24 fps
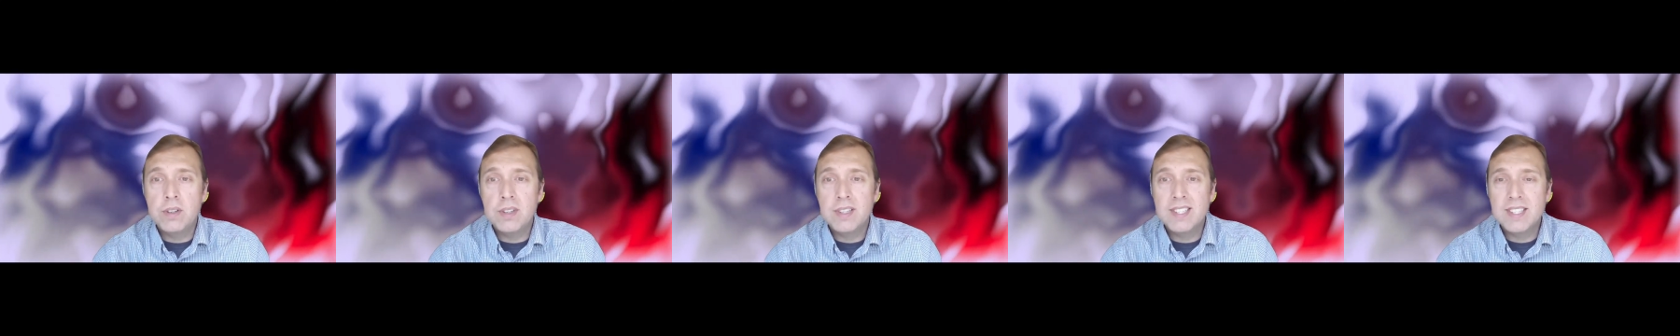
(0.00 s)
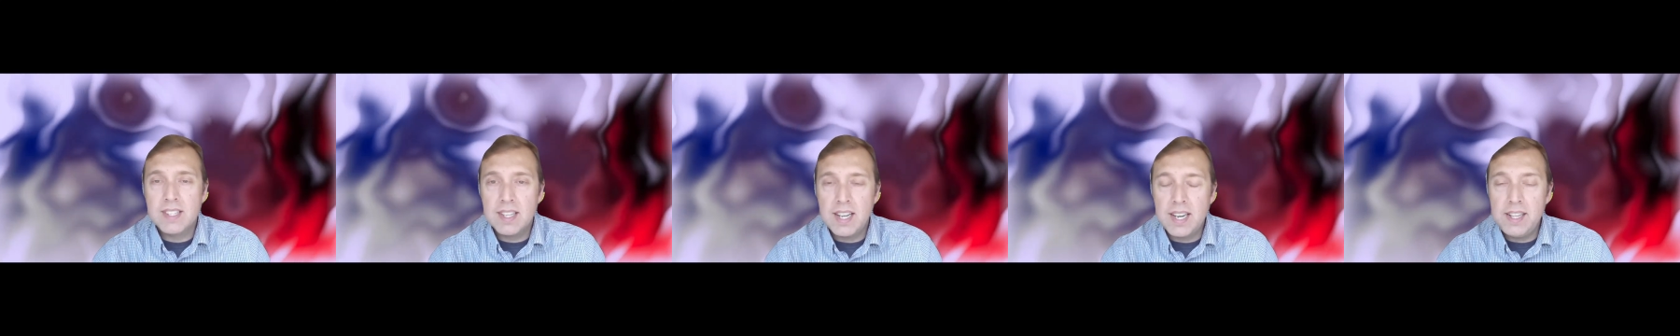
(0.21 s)

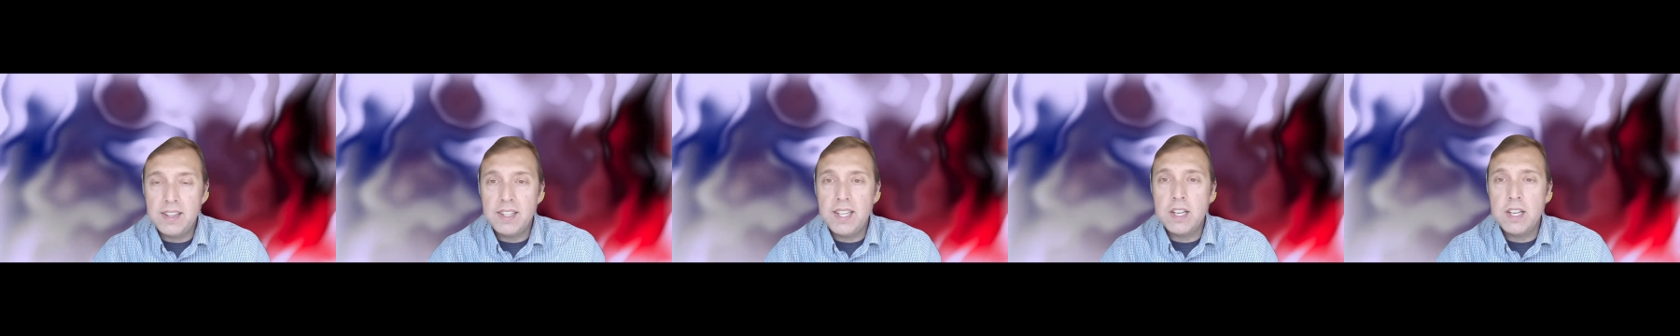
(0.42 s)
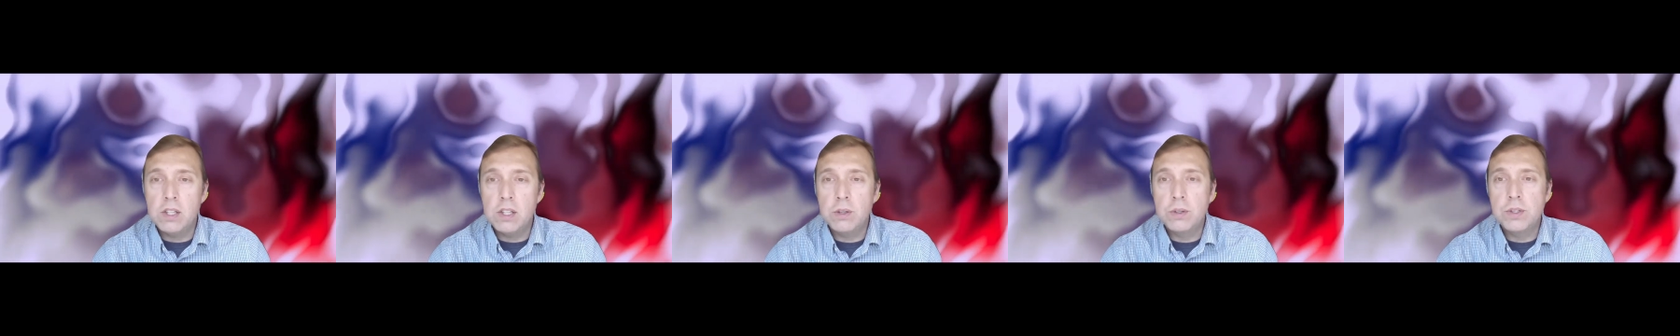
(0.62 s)
slightly
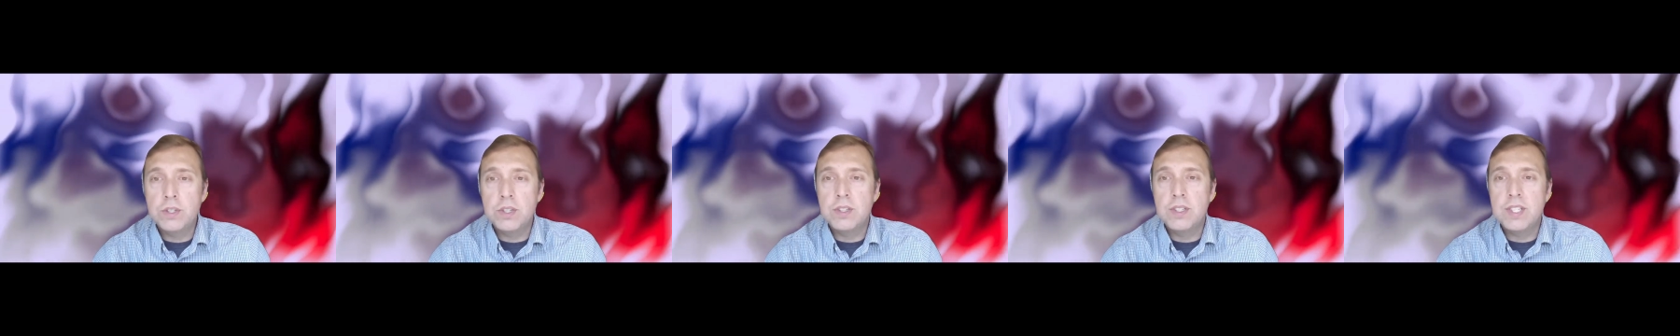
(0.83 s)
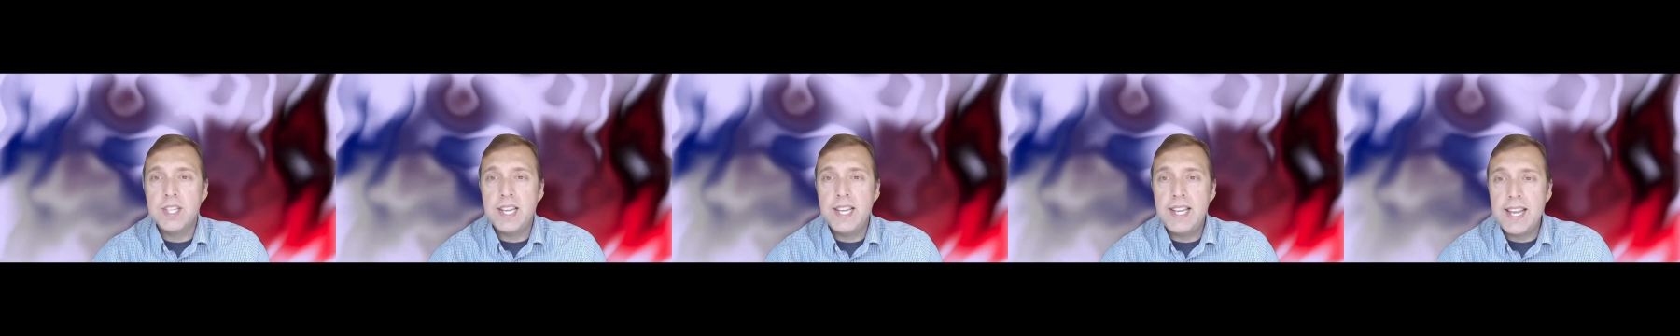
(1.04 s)
closer
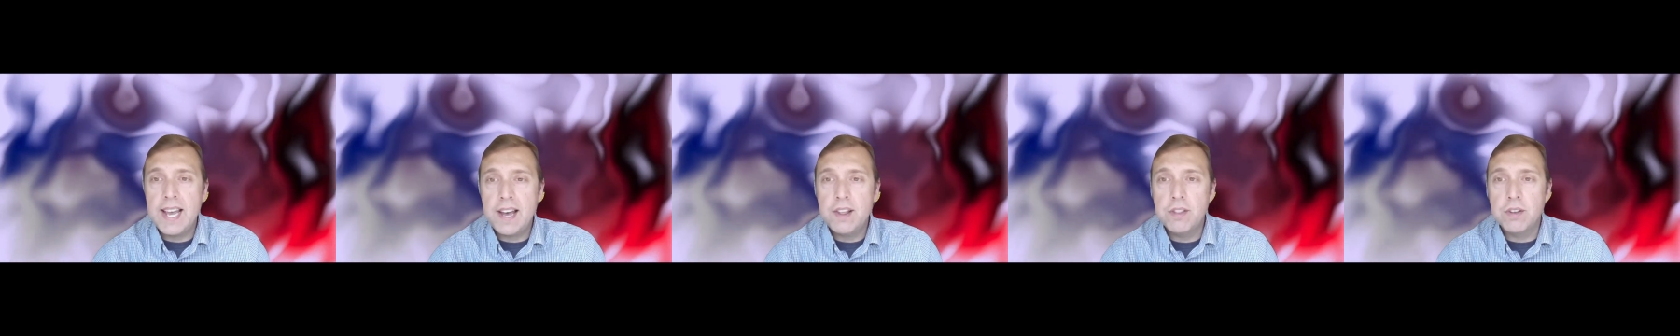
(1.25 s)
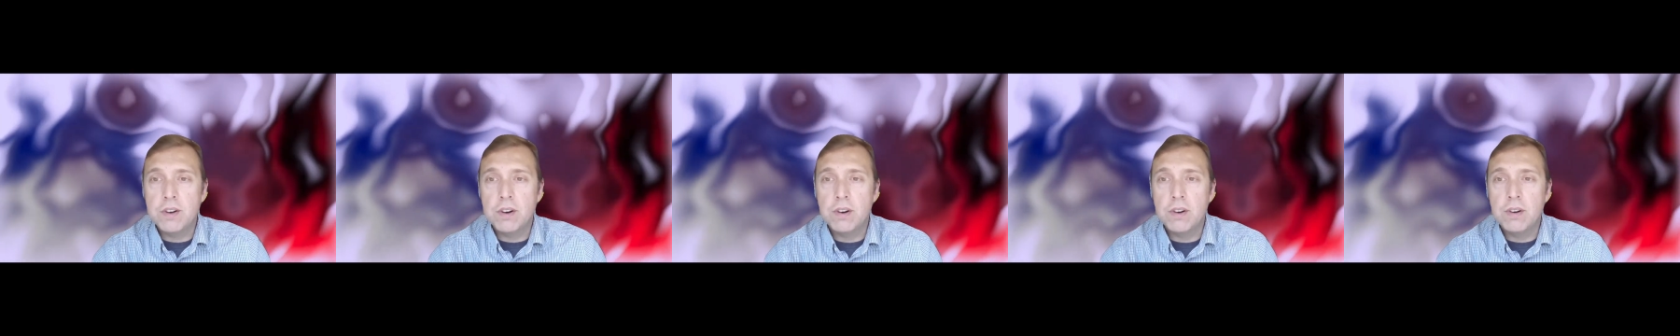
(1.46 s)

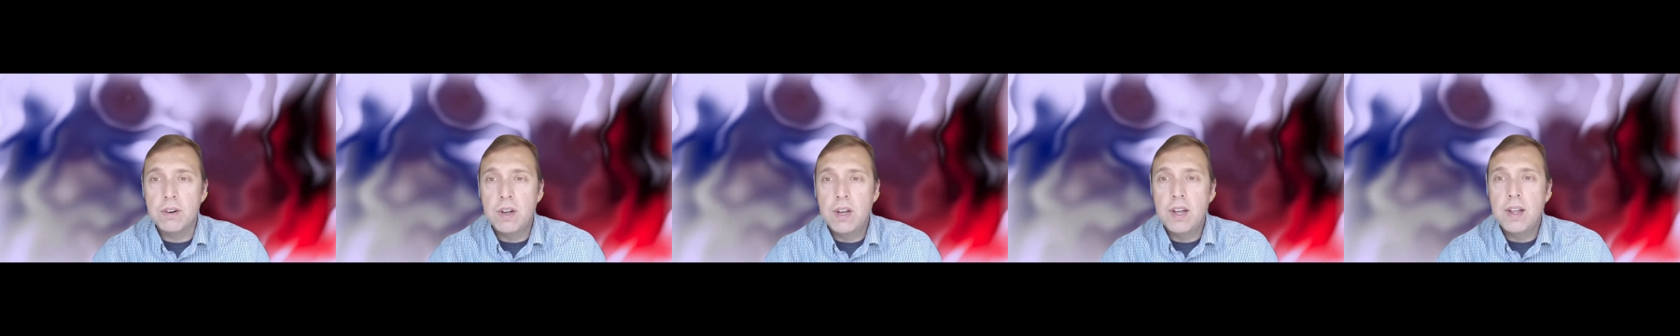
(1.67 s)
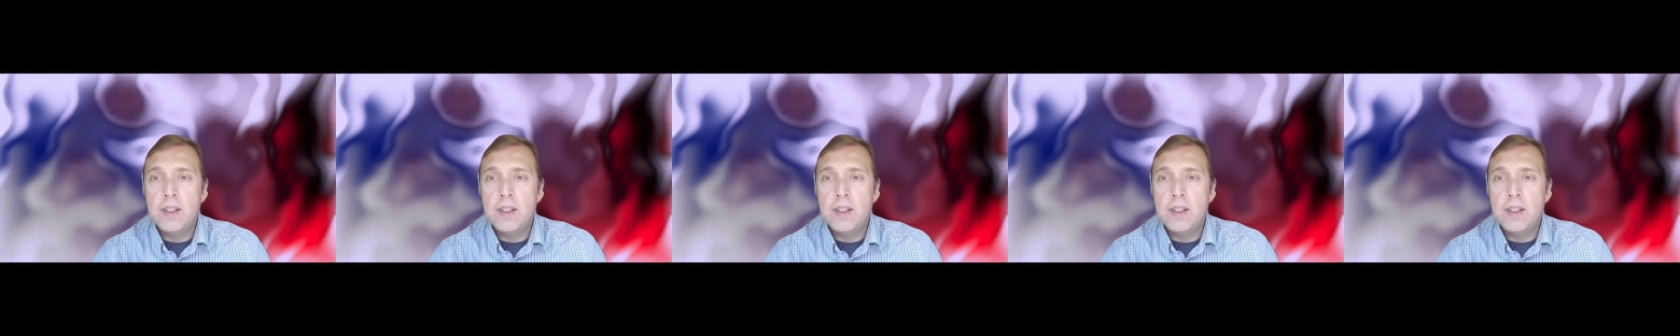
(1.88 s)
together